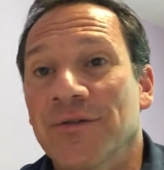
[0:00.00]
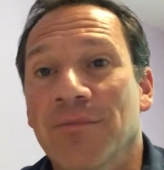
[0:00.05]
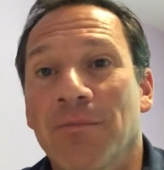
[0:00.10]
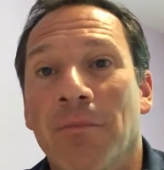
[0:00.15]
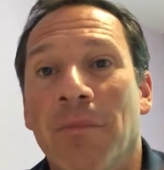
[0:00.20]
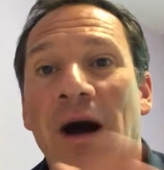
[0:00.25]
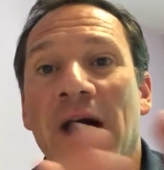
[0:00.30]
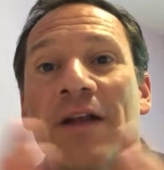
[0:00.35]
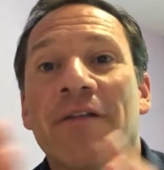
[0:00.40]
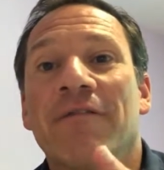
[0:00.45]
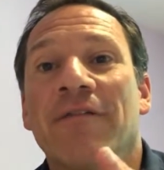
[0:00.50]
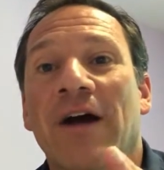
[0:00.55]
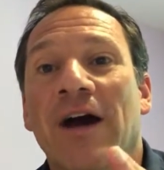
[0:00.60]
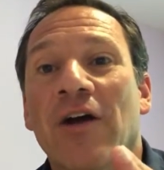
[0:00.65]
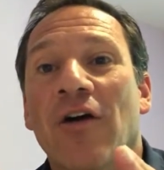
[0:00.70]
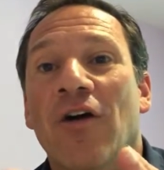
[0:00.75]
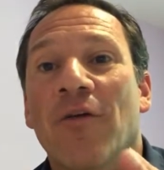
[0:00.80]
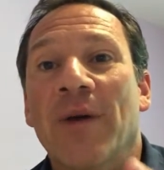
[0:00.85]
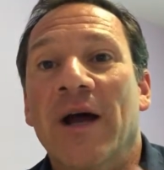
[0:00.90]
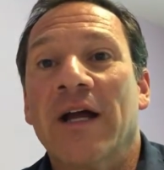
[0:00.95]
modify
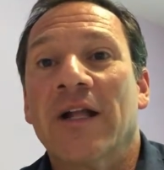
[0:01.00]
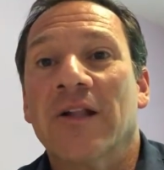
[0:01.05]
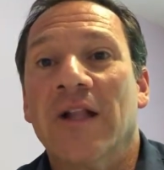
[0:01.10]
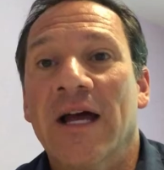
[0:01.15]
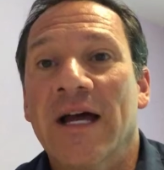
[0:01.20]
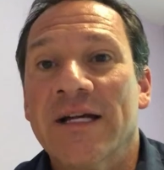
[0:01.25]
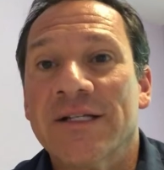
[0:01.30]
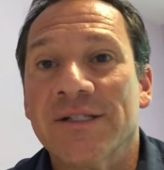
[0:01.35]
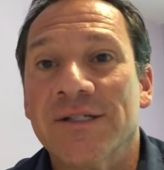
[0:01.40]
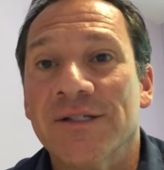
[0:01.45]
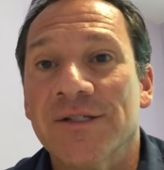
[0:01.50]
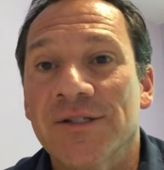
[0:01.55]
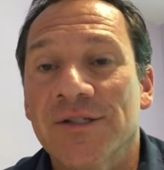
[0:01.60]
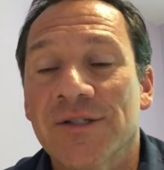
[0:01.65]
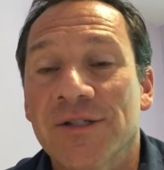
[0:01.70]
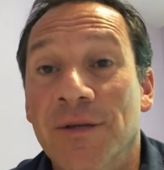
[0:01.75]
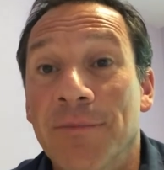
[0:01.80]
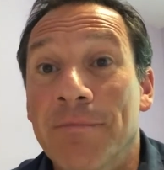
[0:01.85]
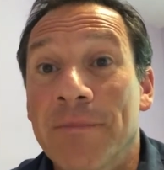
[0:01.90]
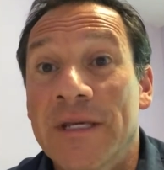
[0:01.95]
all my
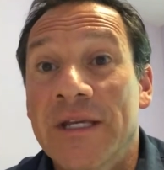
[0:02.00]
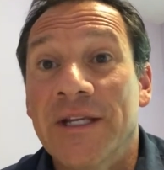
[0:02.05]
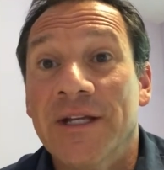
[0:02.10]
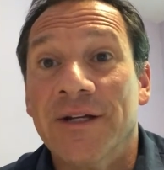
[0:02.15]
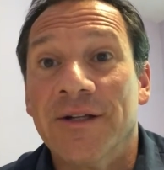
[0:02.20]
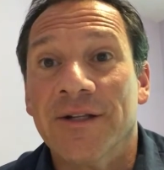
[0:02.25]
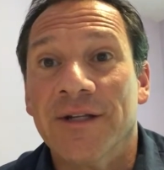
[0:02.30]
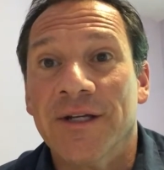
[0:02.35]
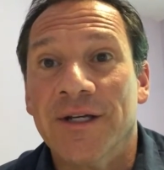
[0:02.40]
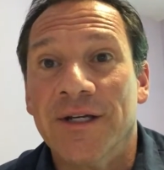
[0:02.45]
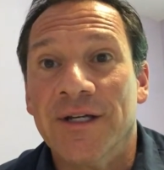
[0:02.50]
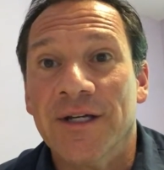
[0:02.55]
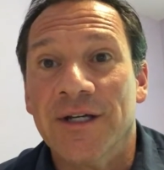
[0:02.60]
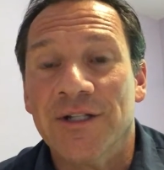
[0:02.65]
classes immediately